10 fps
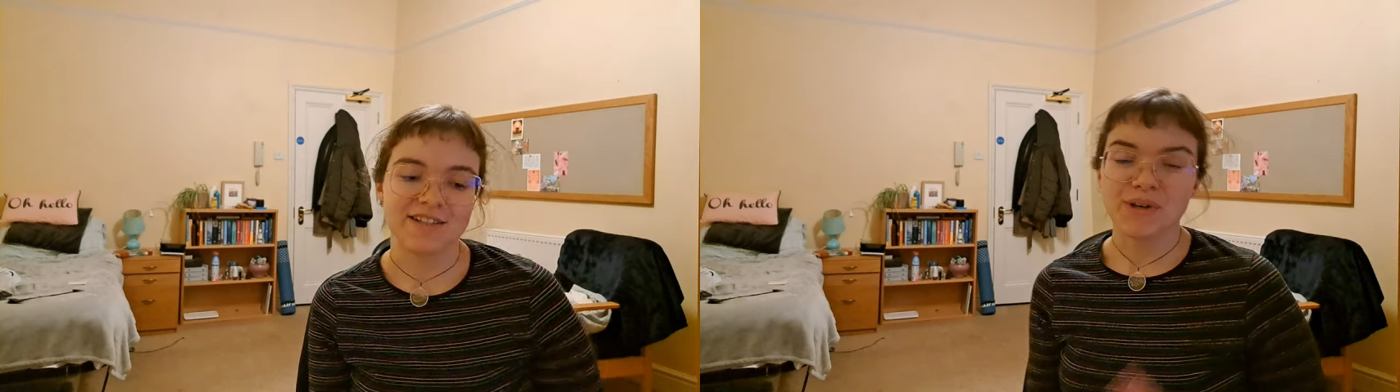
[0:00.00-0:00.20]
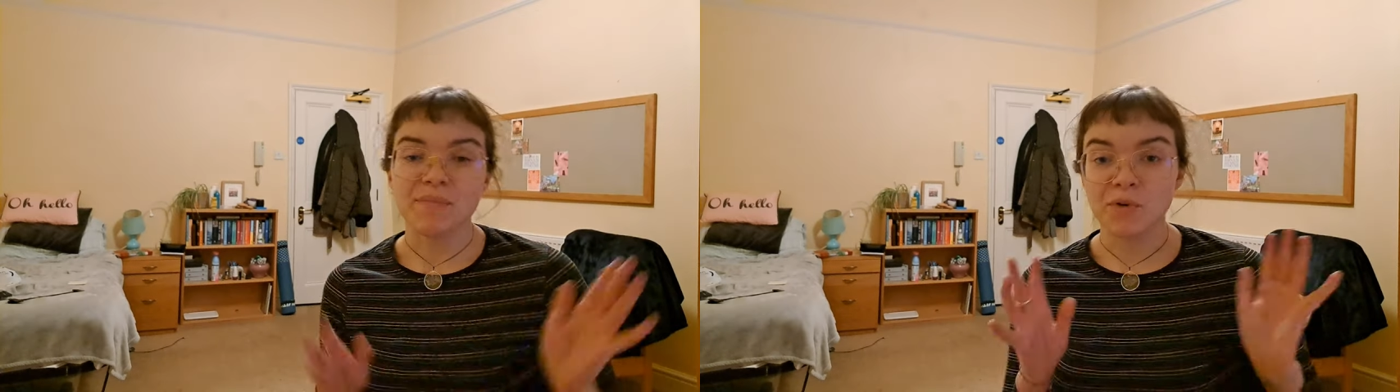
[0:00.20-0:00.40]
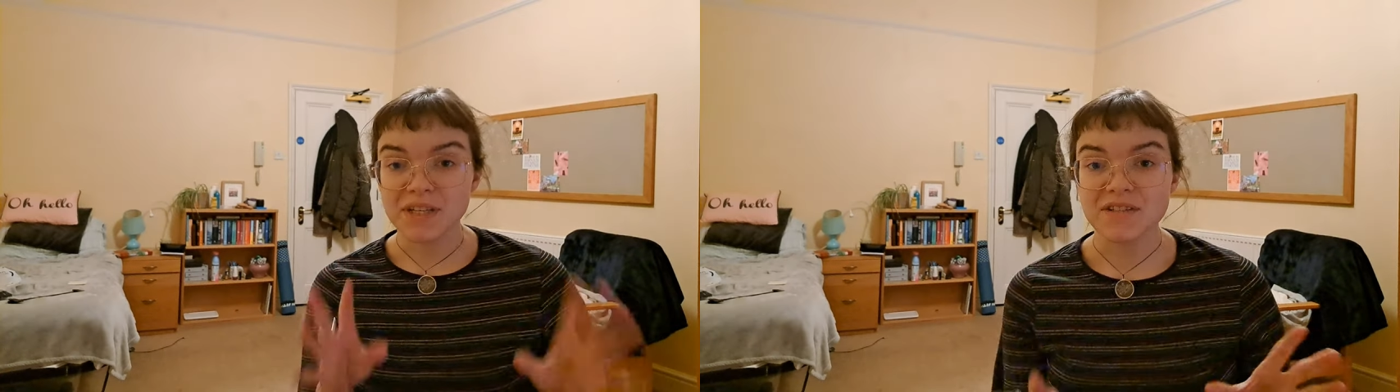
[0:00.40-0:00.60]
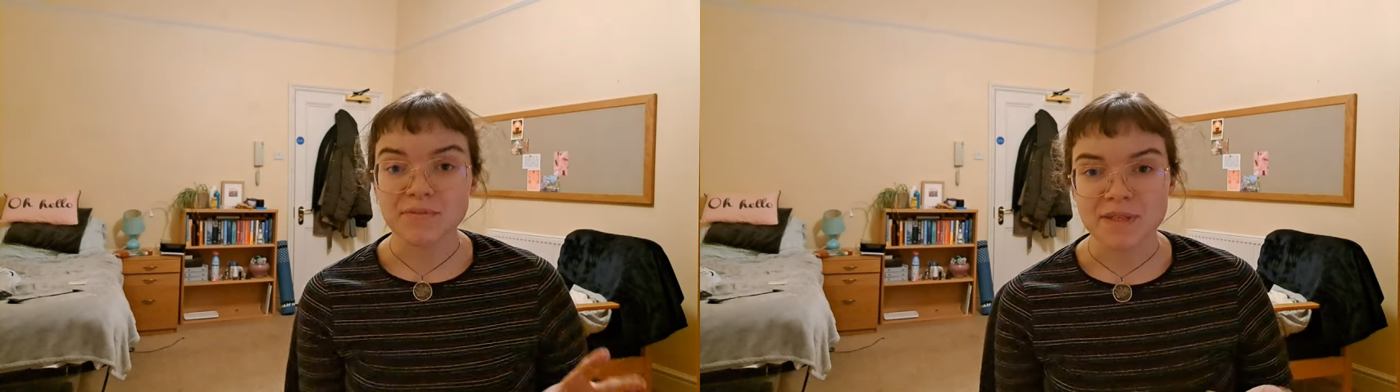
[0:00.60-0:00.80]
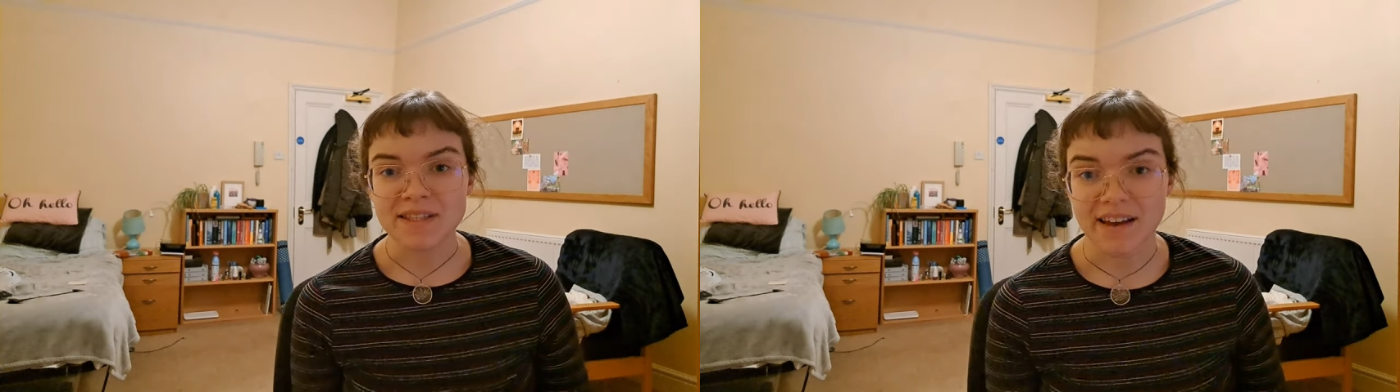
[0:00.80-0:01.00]
So I bought these
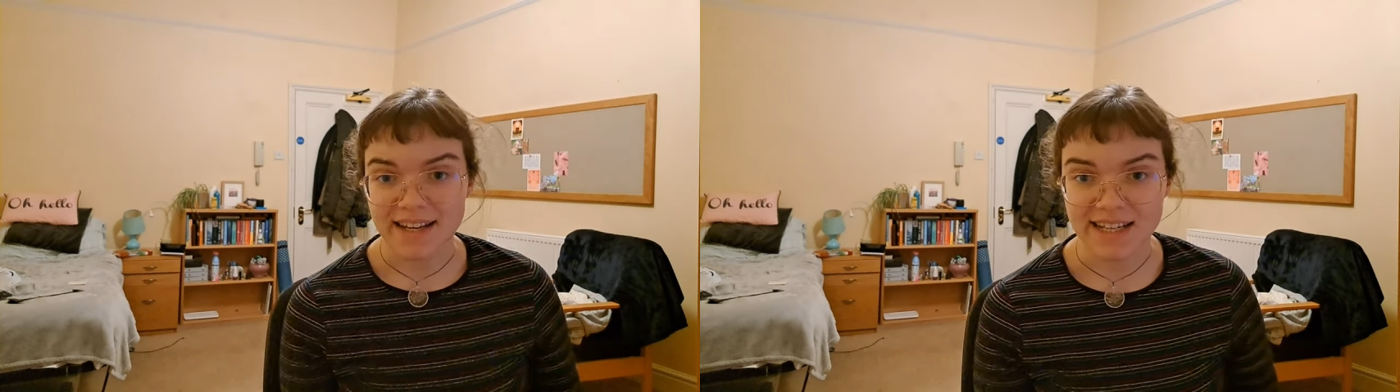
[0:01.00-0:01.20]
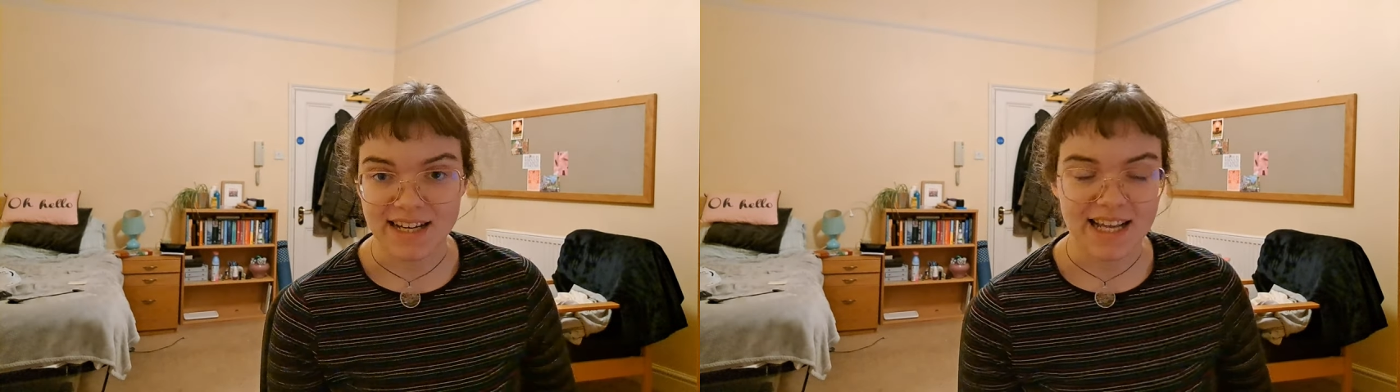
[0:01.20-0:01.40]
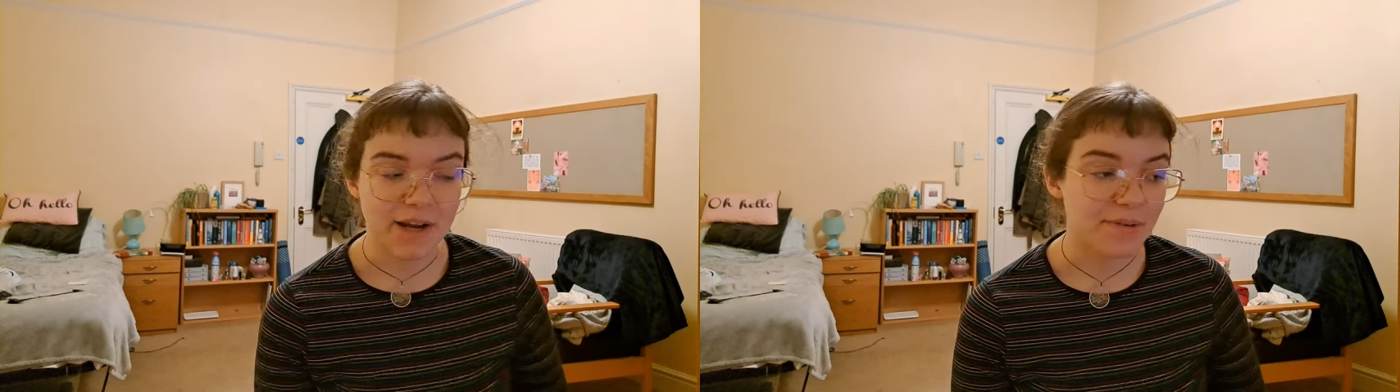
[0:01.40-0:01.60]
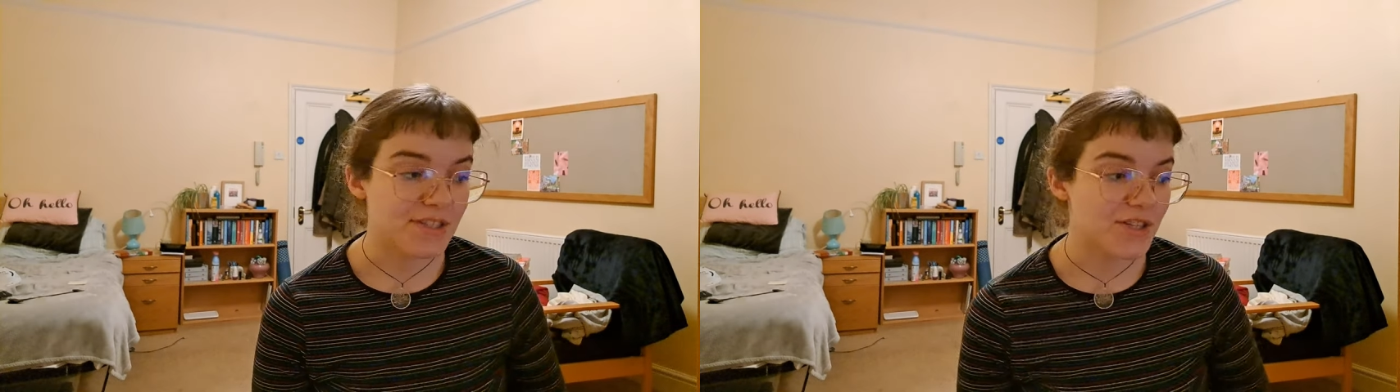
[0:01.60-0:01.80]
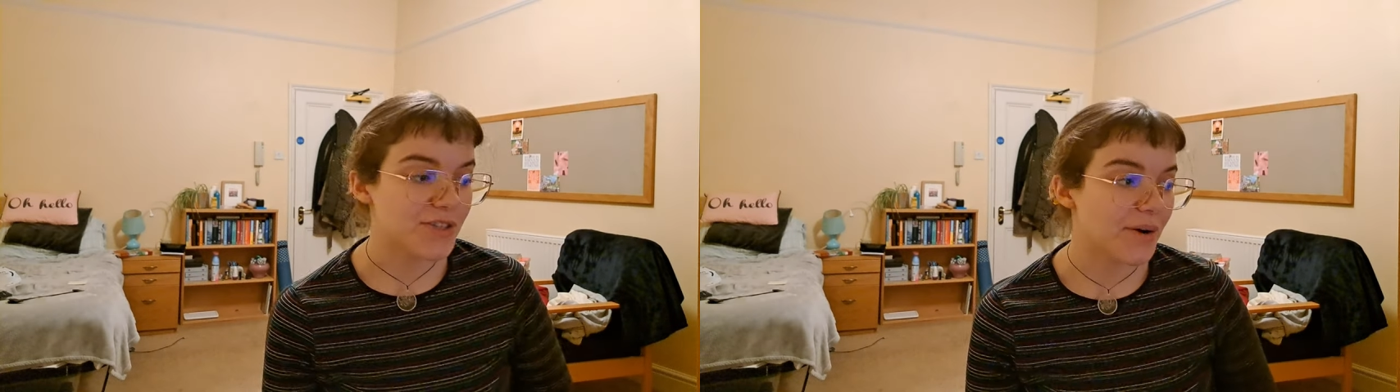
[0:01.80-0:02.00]
from Cider, and I was
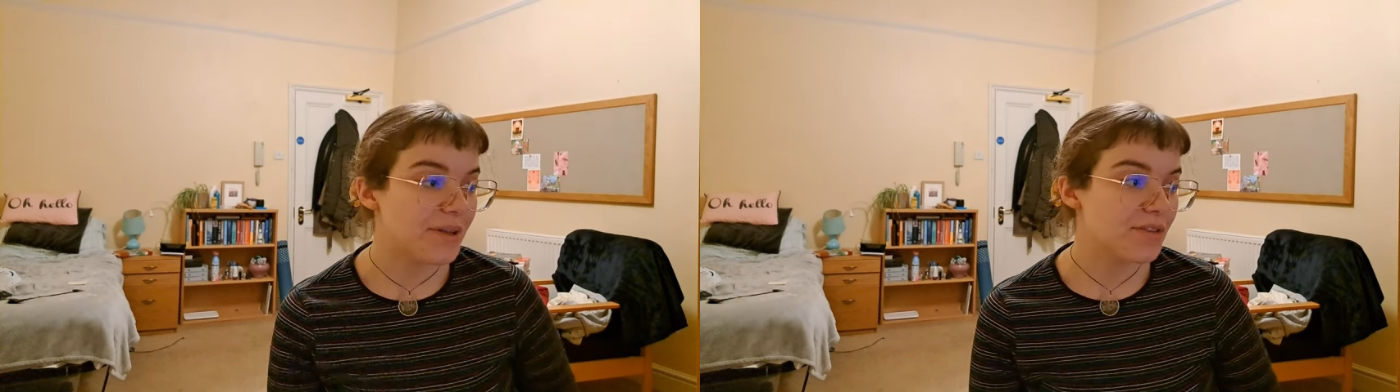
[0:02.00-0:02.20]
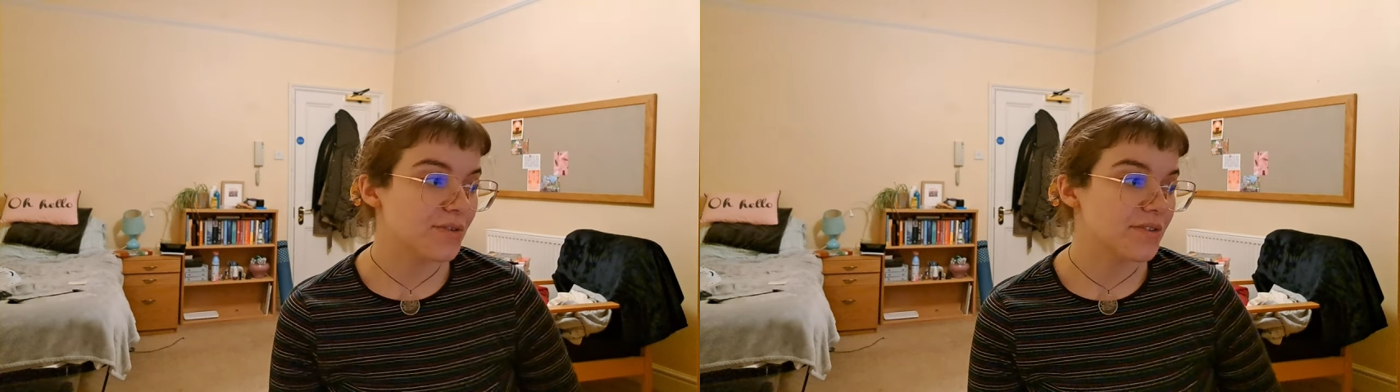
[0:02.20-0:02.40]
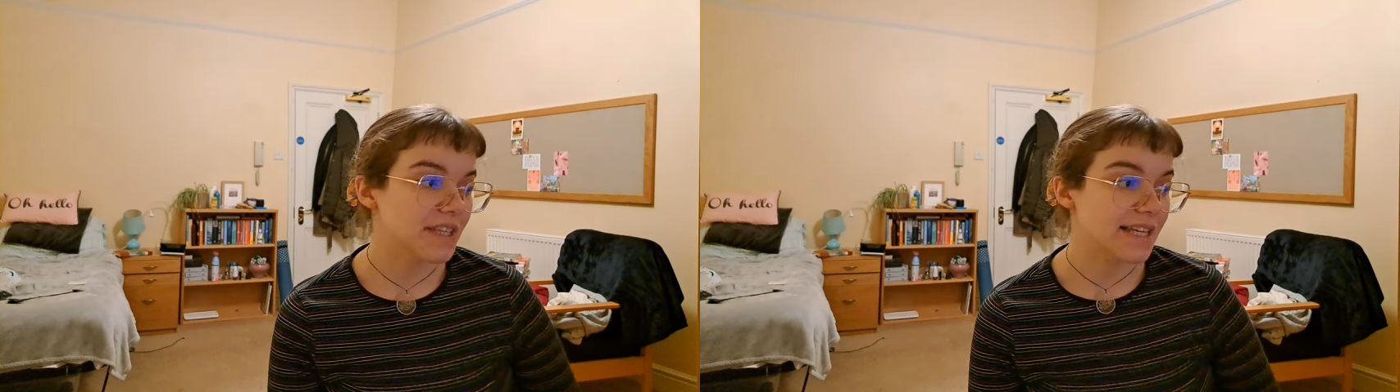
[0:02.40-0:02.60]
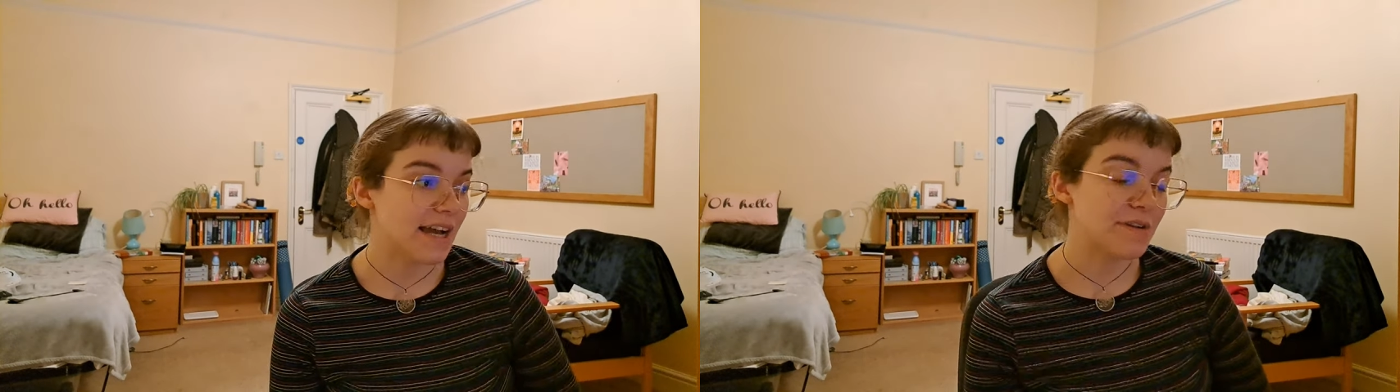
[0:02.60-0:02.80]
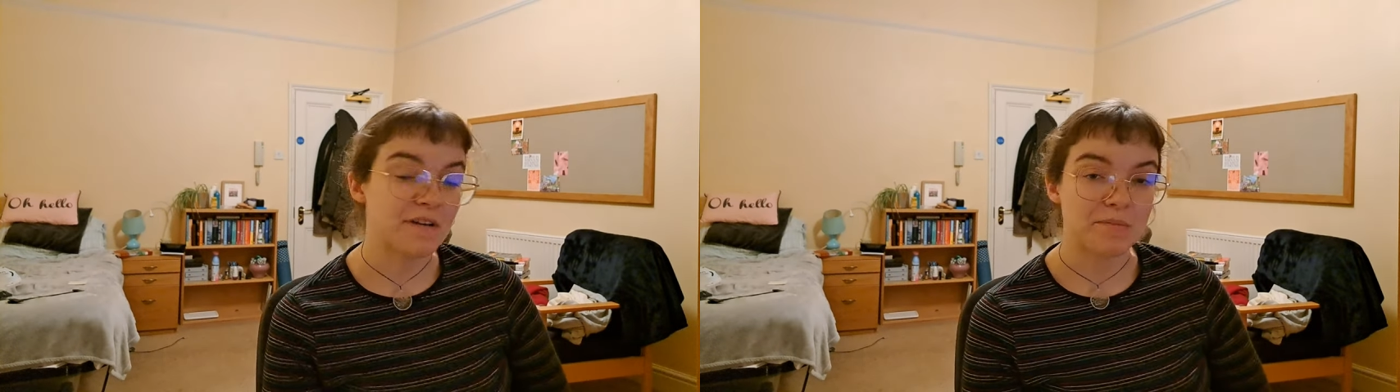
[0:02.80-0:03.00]
just going through the
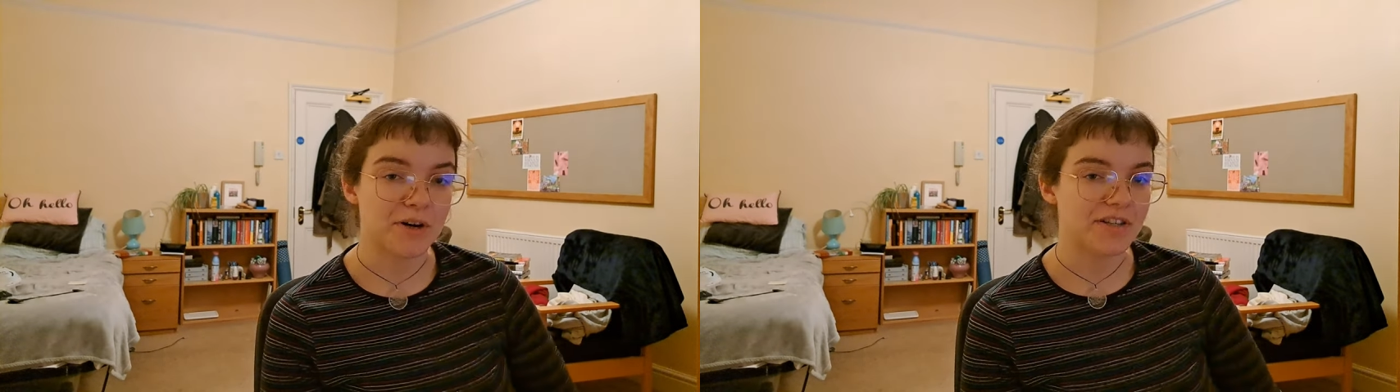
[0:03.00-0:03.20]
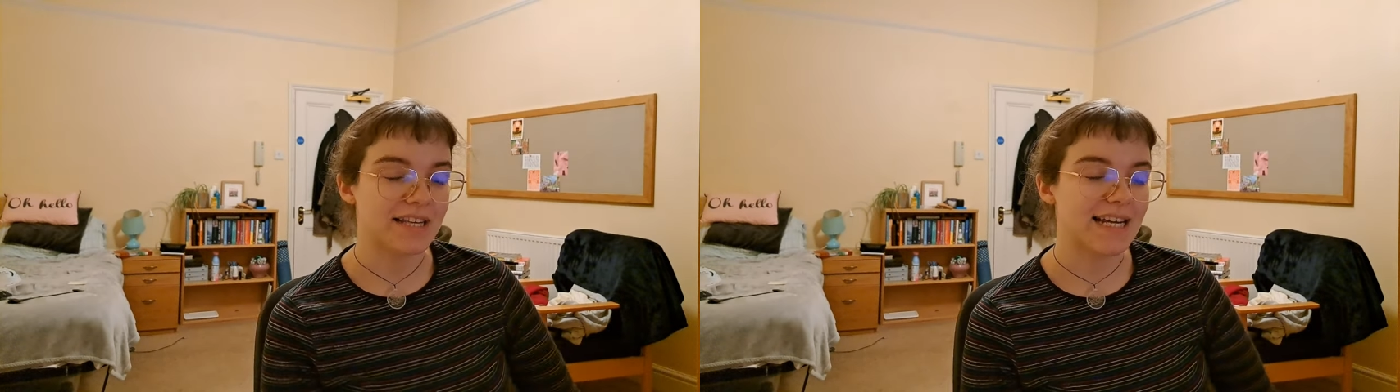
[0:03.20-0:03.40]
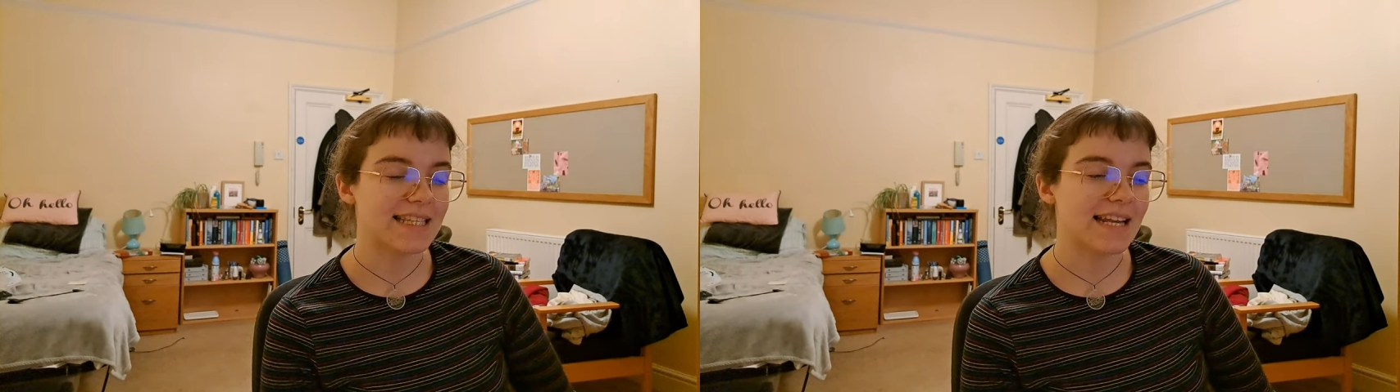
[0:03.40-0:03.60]
refund process,